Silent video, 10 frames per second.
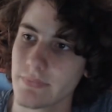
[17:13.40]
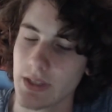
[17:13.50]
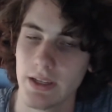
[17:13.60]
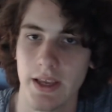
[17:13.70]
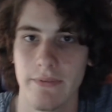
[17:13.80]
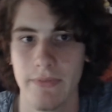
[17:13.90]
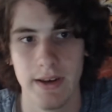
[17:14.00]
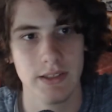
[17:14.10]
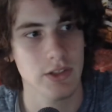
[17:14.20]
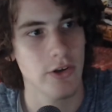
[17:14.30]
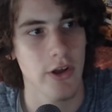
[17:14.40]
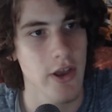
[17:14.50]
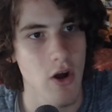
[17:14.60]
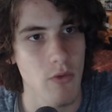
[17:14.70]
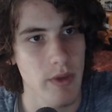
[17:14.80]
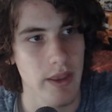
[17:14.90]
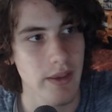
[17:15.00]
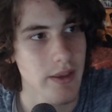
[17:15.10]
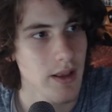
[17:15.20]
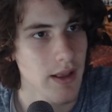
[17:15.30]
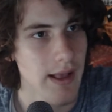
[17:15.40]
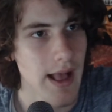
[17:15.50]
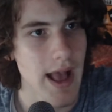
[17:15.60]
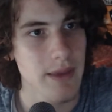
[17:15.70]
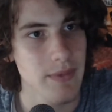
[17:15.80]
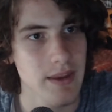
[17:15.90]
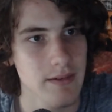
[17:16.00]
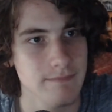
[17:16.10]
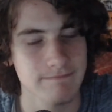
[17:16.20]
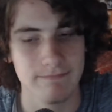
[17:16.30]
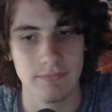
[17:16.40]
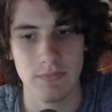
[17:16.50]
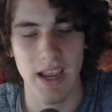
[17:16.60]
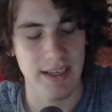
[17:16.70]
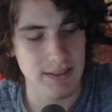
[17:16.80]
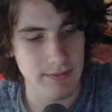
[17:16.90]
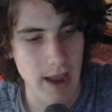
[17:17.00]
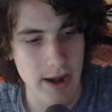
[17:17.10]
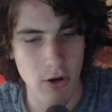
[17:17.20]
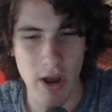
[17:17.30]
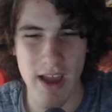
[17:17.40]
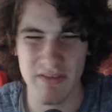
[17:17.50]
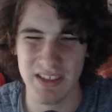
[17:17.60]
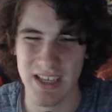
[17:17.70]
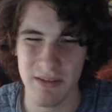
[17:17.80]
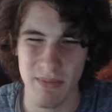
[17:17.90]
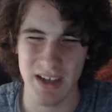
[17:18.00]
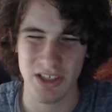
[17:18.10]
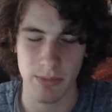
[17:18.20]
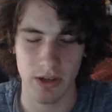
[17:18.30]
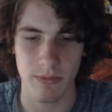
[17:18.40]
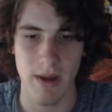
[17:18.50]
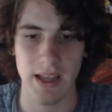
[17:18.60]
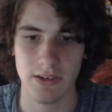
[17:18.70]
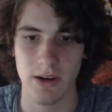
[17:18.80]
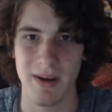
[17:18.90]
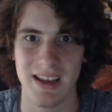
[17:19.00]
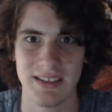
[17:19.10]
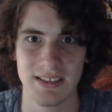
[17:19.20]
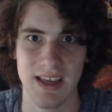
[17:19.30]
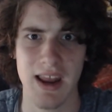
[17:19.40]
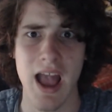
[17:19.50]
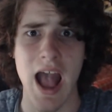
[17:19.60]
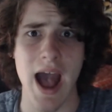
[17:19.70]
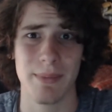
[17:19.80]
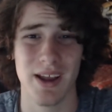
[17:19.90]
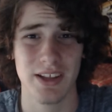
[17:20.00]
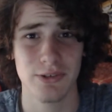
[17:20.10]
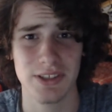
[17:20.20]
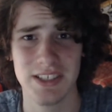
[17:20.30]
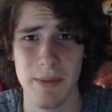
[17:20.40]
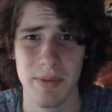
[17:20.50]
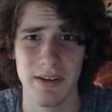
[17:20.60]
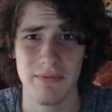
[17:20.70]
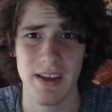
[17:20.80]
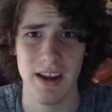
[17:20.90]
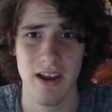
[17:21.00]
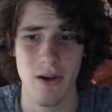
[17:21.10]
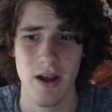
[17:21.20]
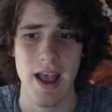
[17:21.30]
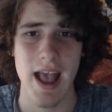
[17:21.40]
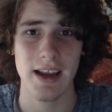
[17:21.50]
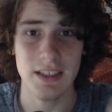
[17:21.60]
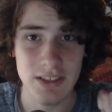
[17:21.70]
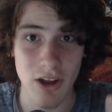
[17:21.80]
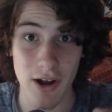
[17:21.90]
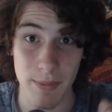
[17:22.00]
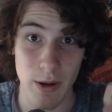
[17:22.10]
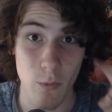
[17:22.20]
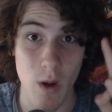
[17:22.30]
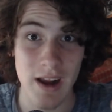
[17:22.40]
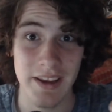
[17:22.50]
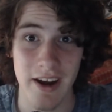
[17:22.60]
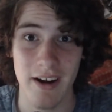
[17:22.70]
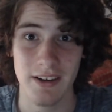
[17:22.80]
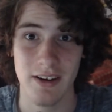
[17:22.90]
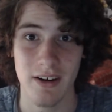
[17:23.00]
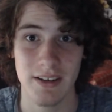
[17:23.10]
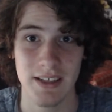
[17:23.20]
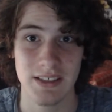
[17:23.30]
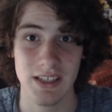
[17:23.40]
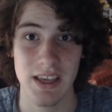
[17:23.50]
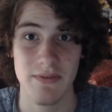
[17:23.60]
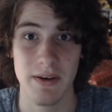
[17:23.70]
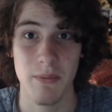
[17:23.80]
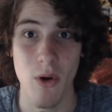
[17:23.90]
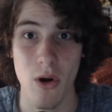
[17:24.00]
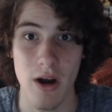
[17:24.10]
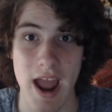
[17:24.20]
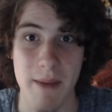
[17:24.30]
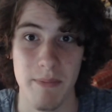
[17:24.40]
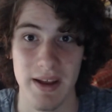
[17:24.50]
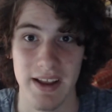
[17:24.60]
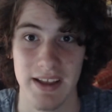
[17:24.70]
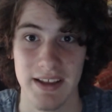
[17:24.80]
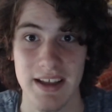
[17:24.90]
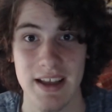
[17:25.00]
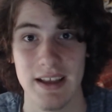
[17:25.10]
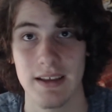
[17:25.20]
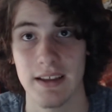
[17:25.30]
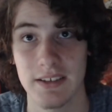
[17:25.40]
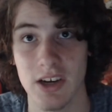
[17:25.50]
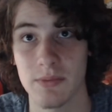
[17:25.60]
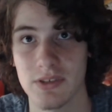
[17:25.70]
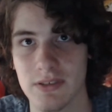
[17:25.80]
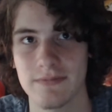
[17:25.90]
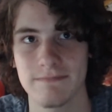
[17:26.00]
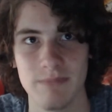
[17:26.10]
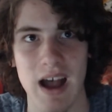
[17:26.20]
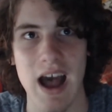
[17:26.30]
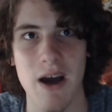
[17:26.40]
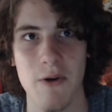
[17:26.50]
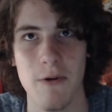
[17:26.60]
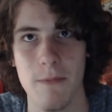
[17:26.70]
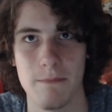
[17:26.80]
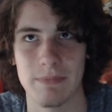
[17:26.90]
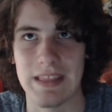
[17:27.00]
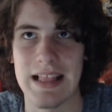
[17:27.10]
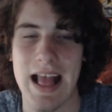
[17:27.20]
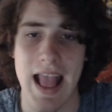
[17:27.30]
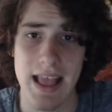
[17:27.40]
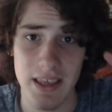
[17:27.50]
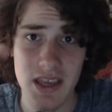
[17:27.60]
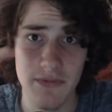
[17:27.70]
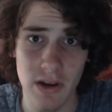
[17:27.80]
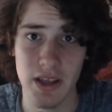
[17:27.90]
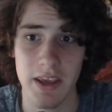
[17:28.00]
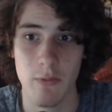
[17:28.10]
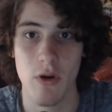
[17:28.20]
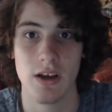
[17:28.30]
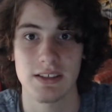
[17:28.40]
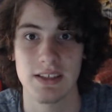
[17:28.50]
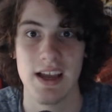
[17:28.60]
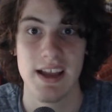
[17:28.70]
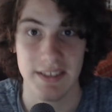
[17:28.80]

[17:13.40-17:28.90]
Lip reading: Infinite Tsukuyomi. I mean, guys, I know I haven't said much about Madara, but as I said, I'm gonna do a separate video, and let's talk about one character that's even more epic in terms of how evil he was than